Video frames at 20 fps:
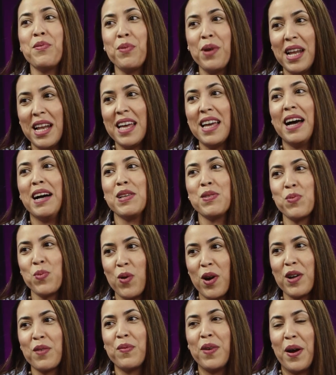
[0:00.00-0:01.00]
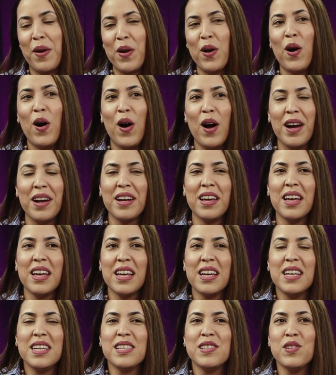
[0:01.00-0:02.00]
really has worked very hard.
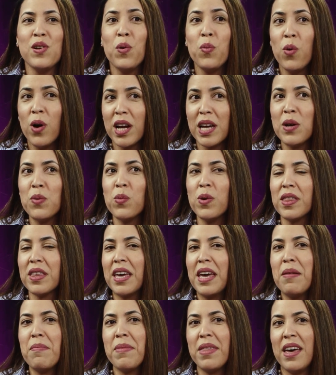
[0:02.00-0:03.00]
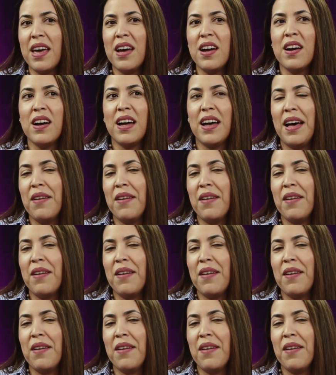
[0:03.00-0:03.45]
So working with Kim there,